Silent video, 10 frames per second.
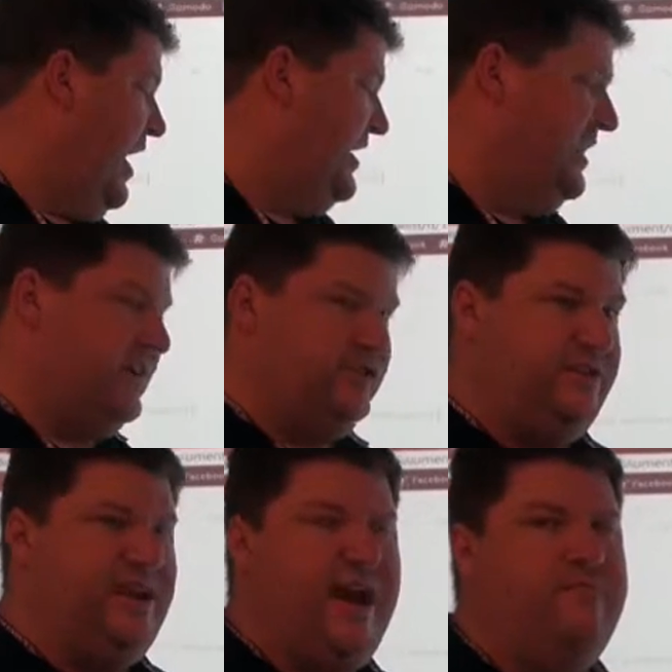I can actually
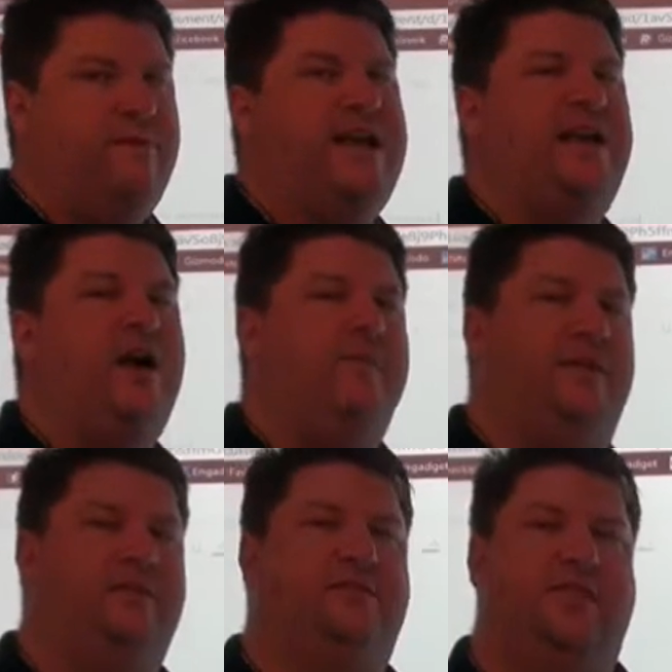type my
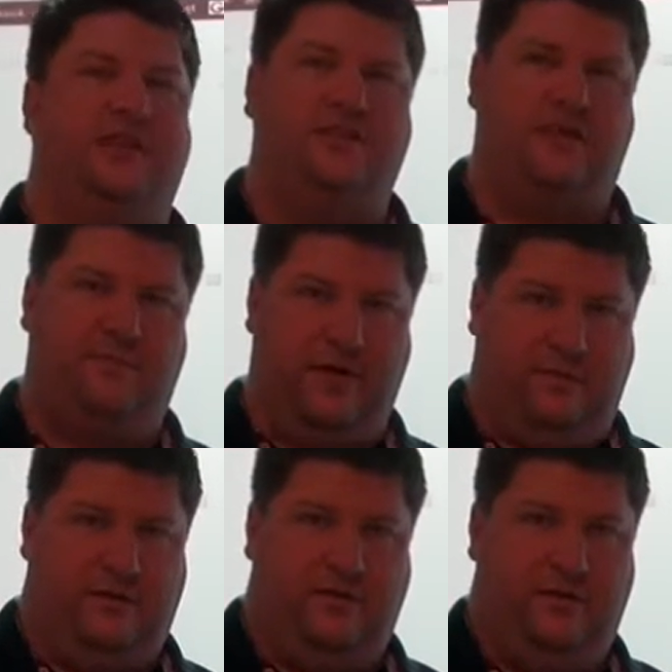comments into that
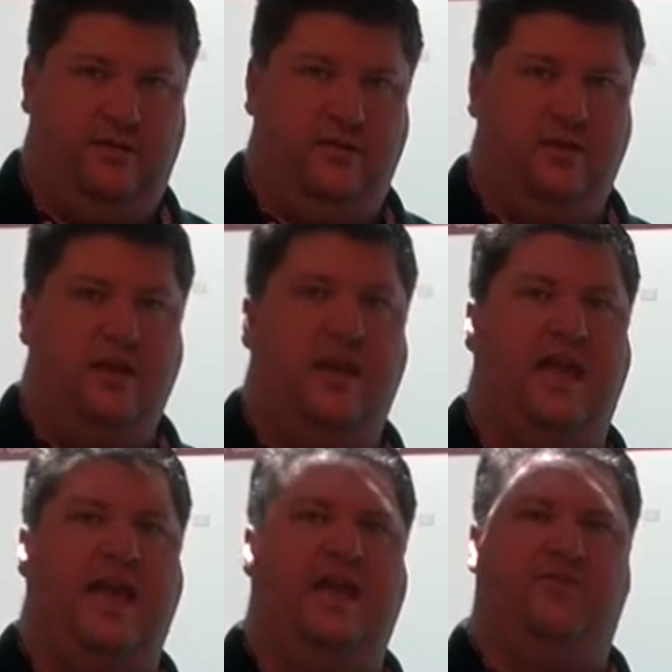paper.
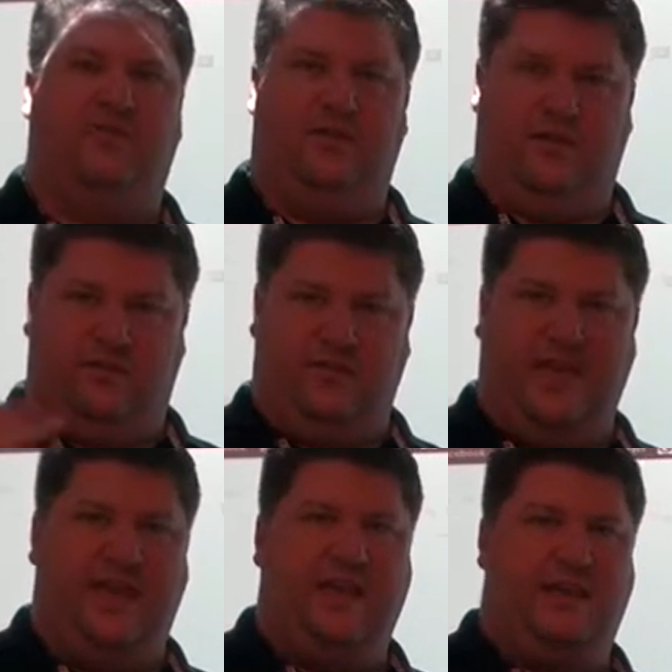And
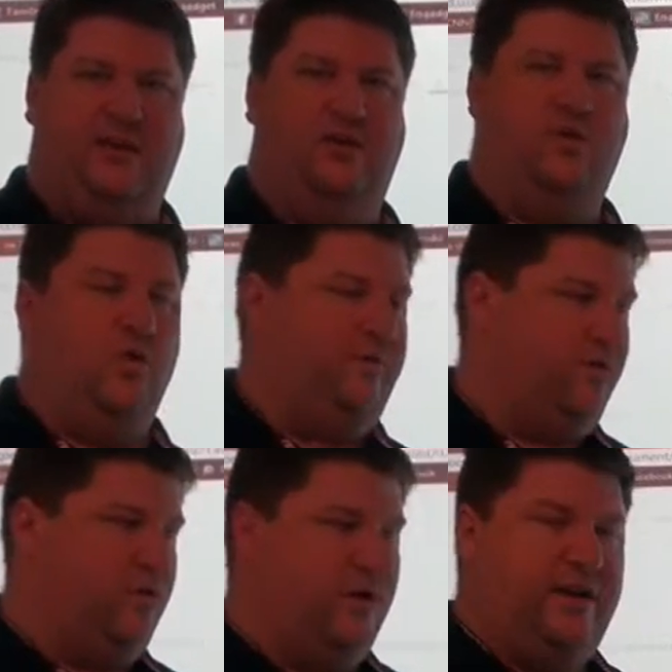
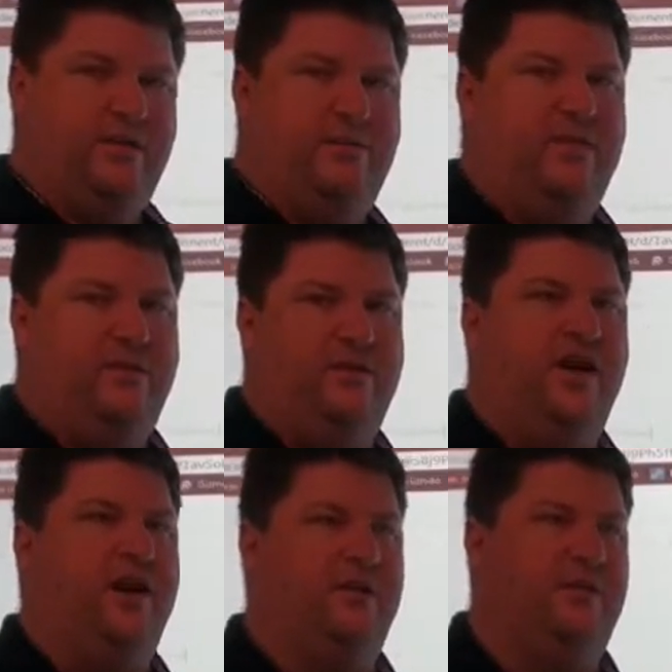whoever created the
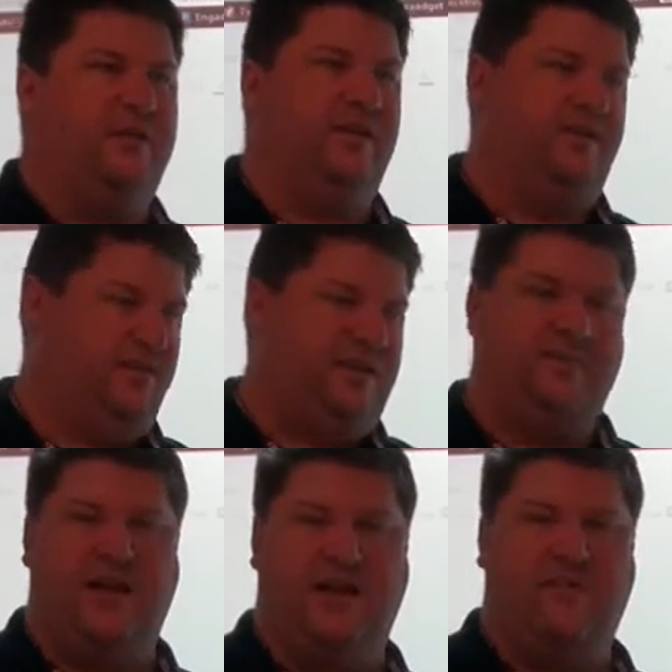document can see
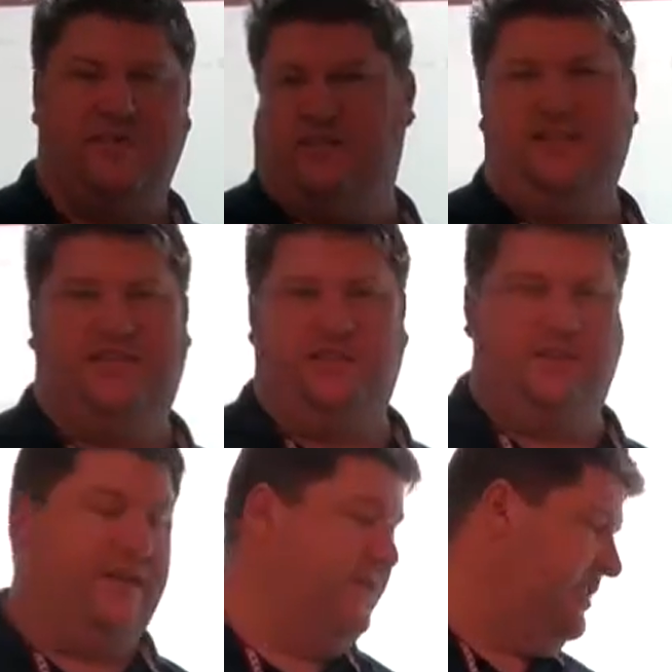my comments
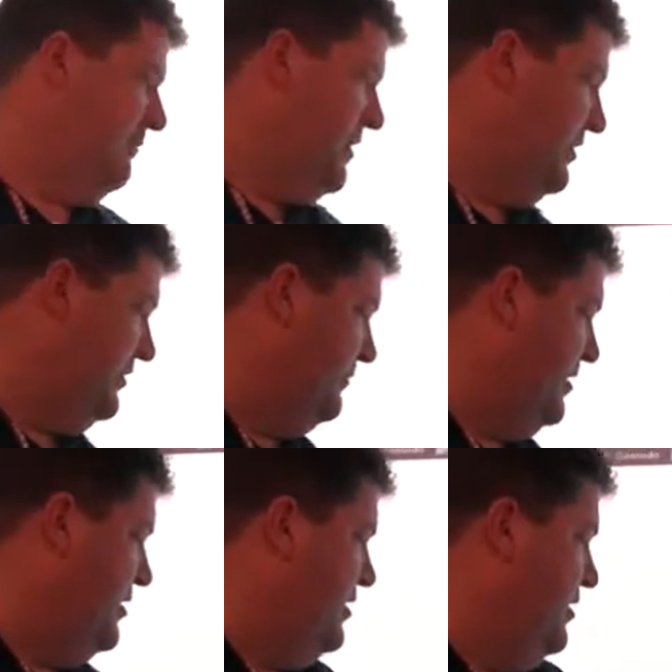instantly as I make them.
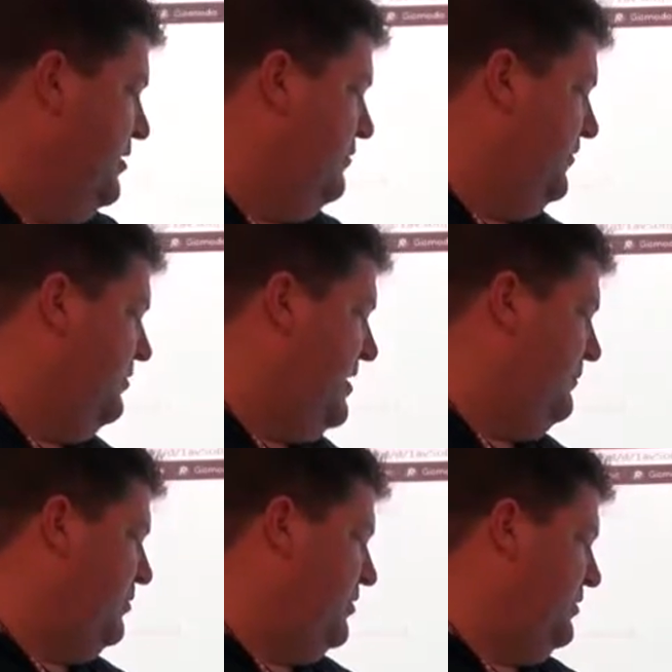For the
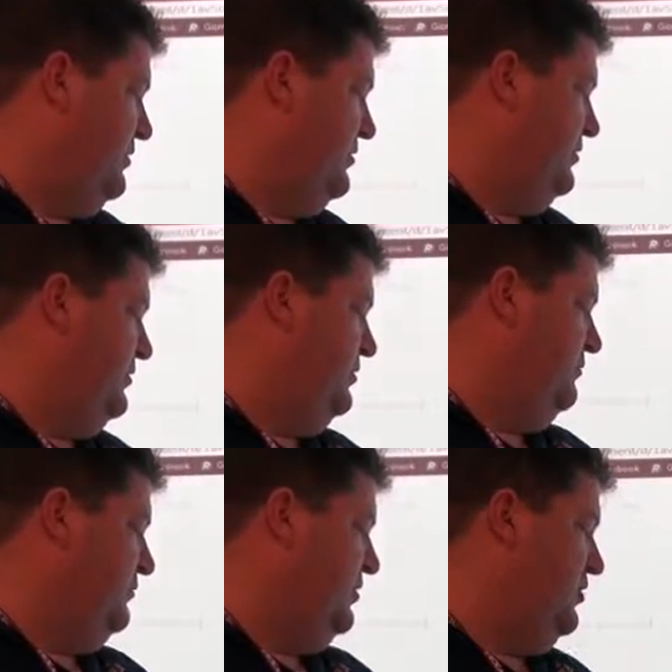main part,
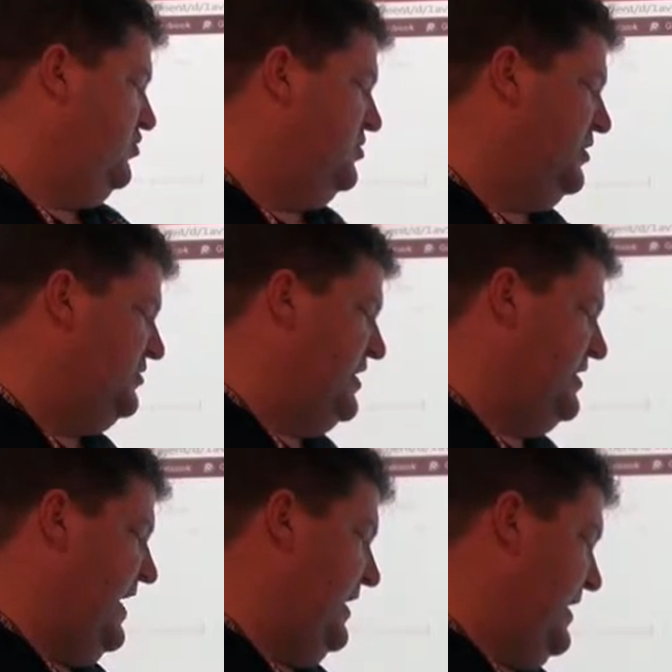you're usually going to say
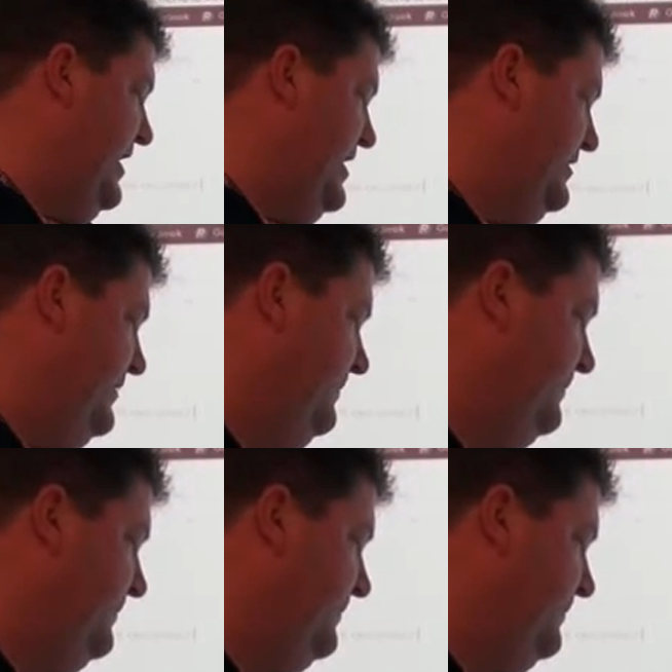Can Edit.